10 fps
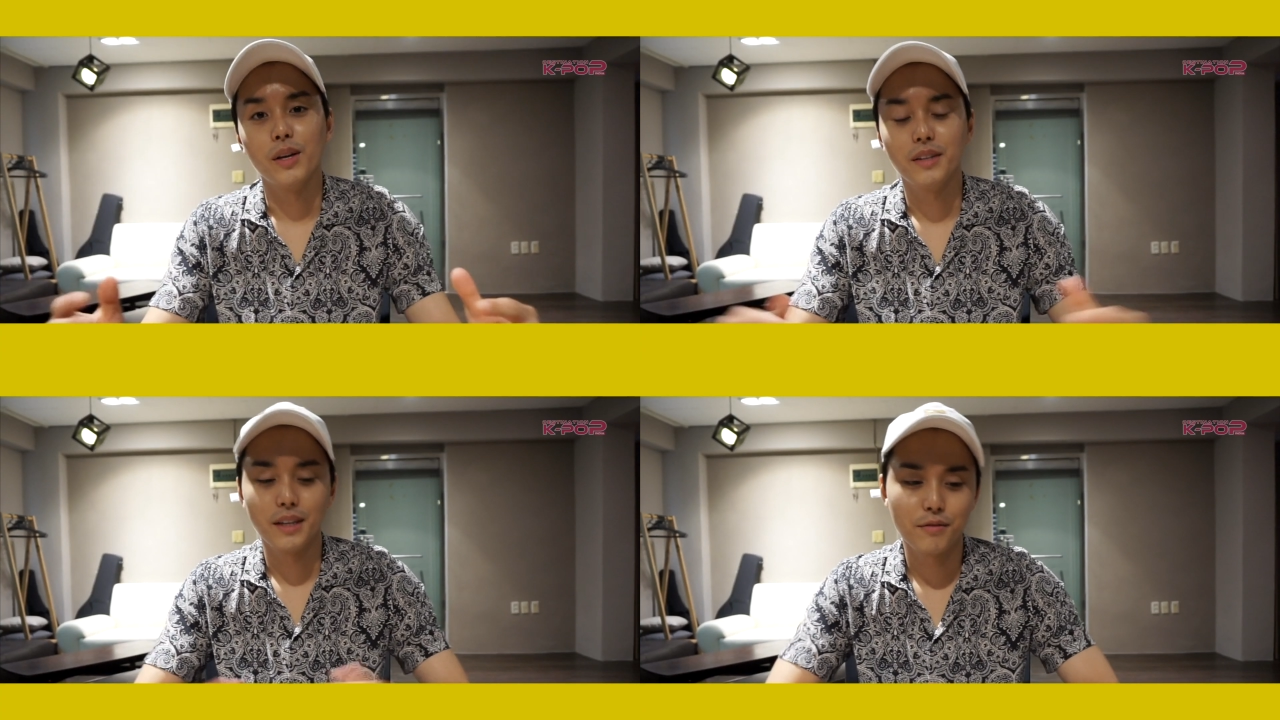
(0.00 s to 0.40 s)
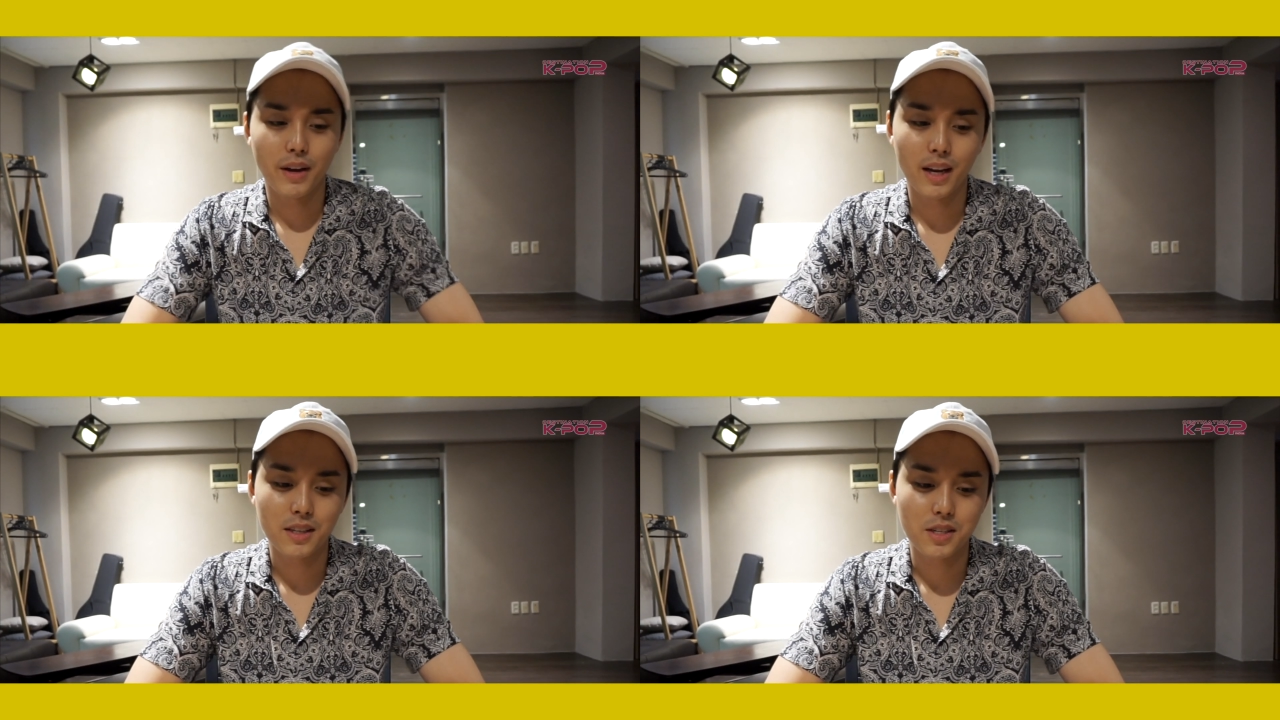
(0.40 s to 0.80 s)
Indian
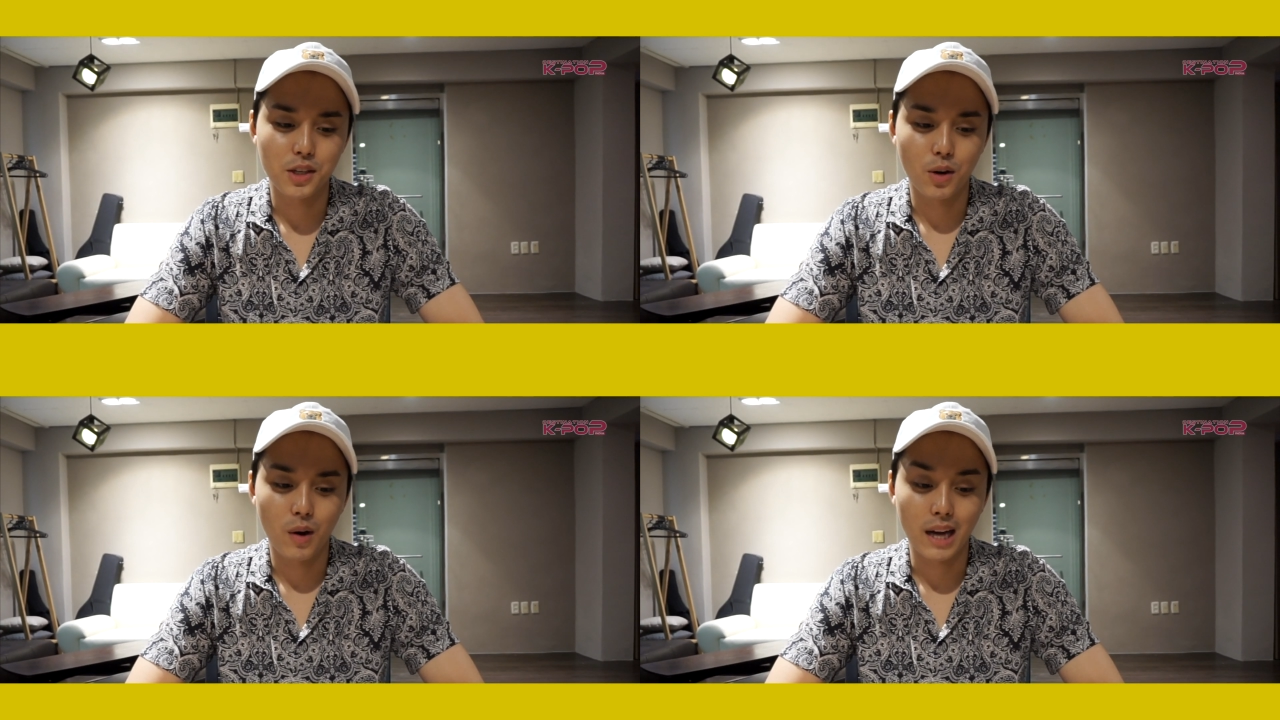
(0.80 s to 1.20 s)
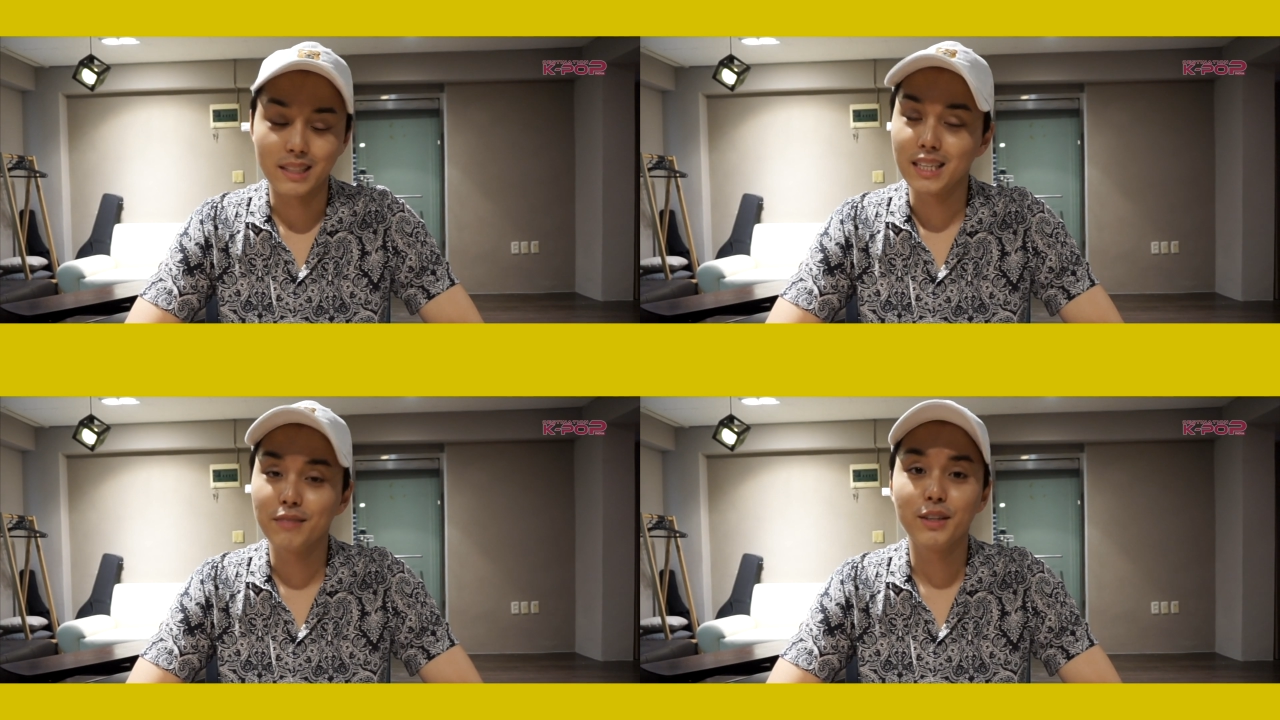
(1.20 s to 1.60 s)
fans. I
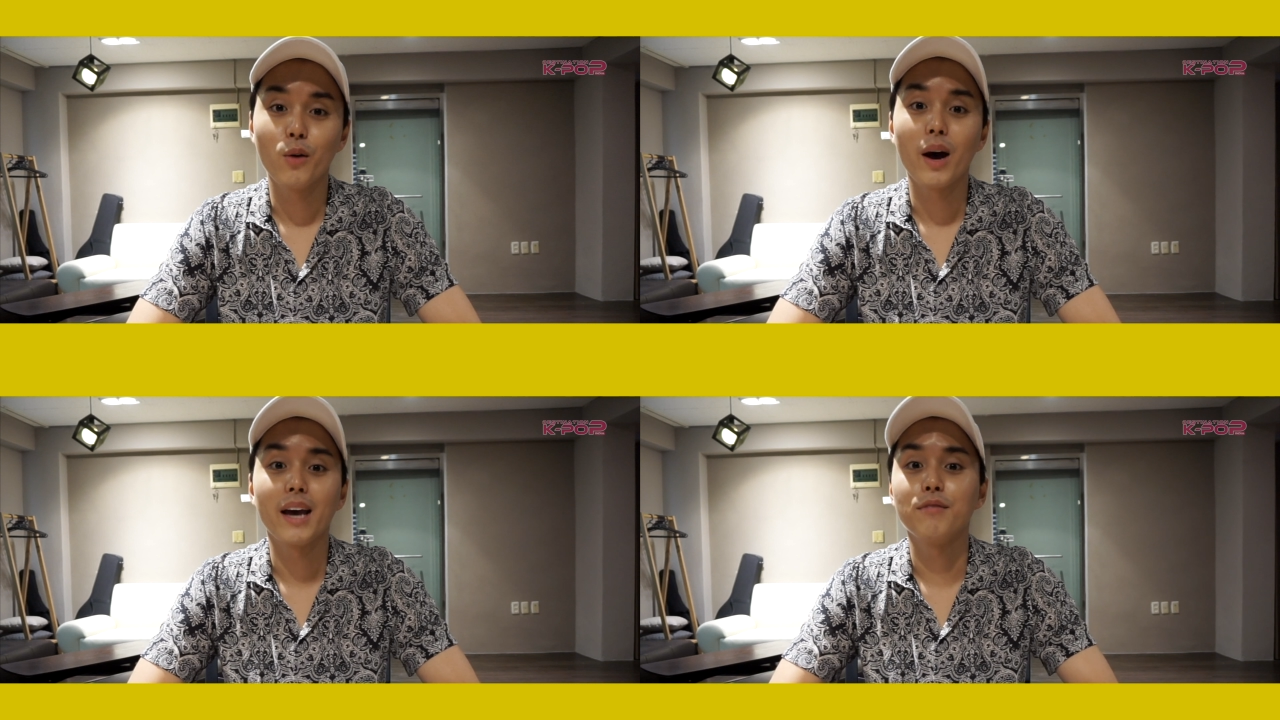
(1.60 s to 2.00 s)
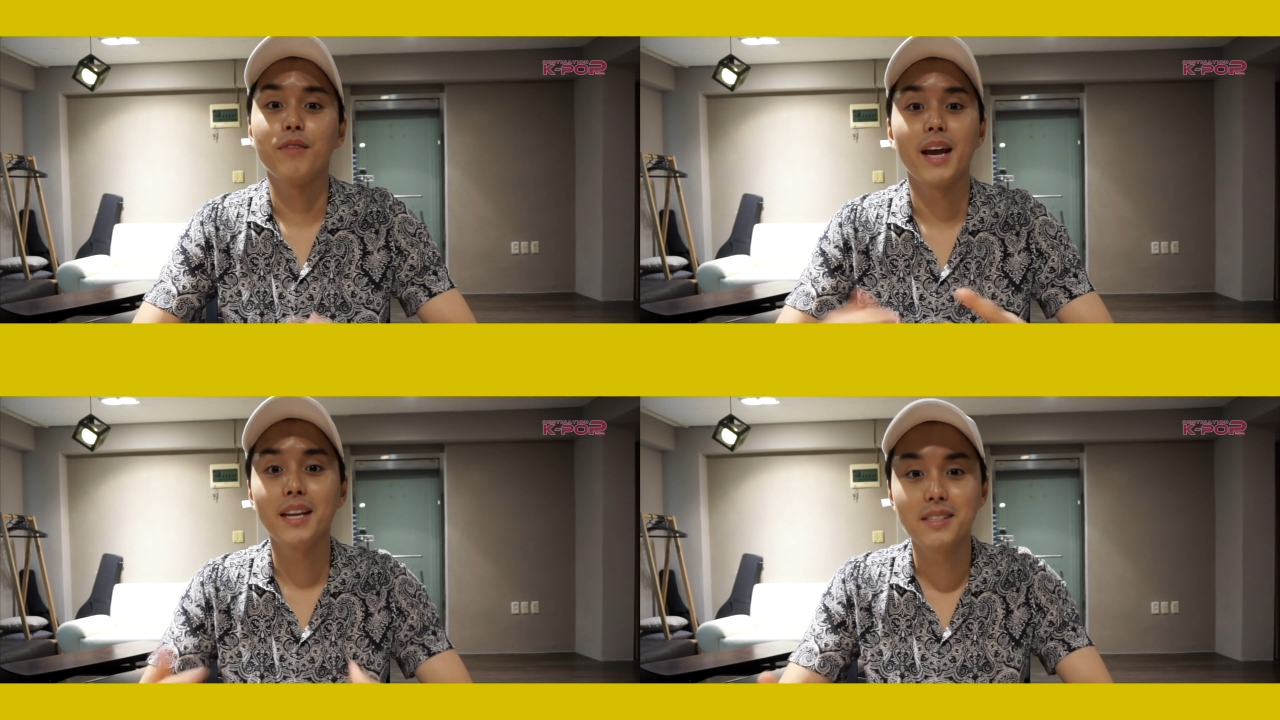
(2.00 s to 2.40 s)
didn't even know I had
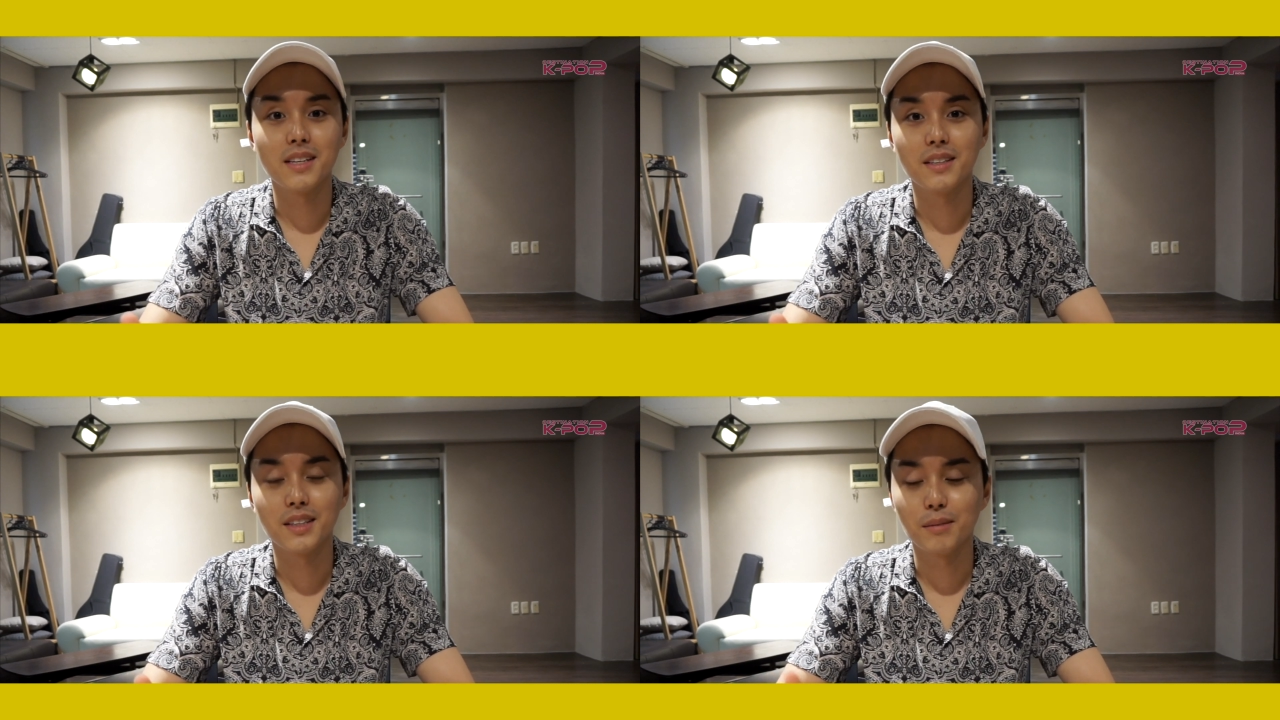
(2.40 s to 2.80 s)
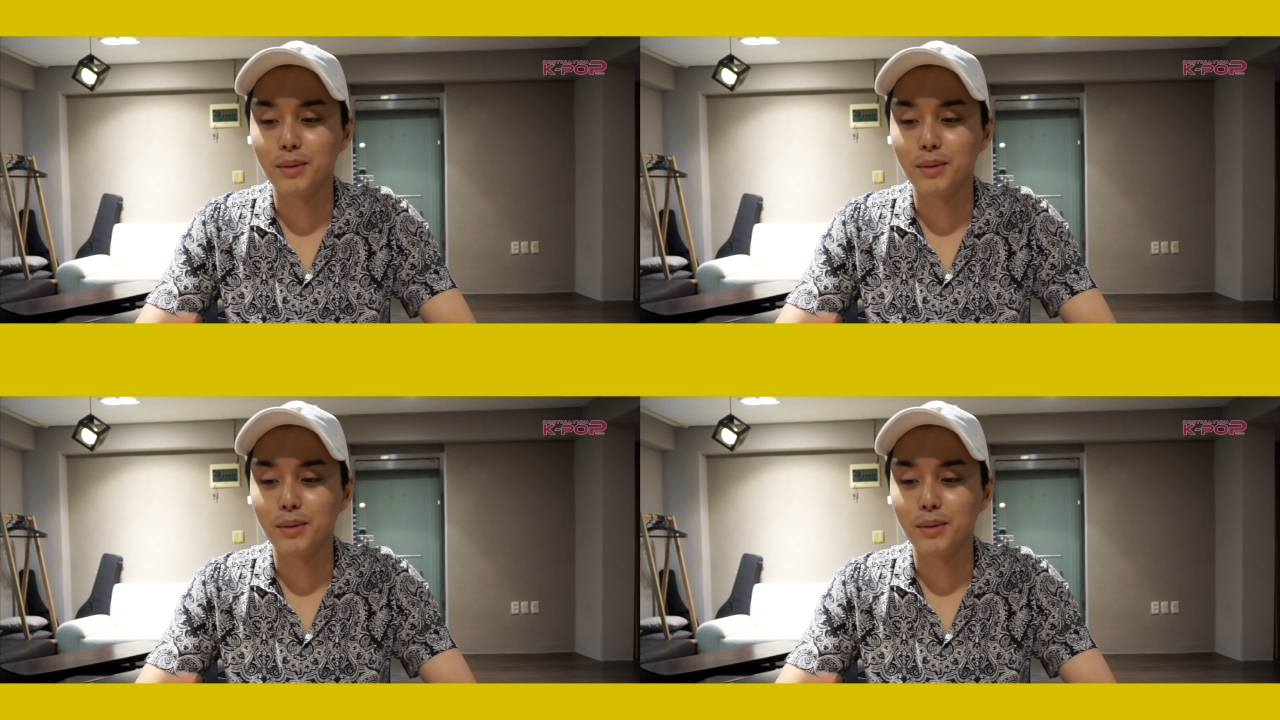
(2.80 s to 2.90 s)
fans in India,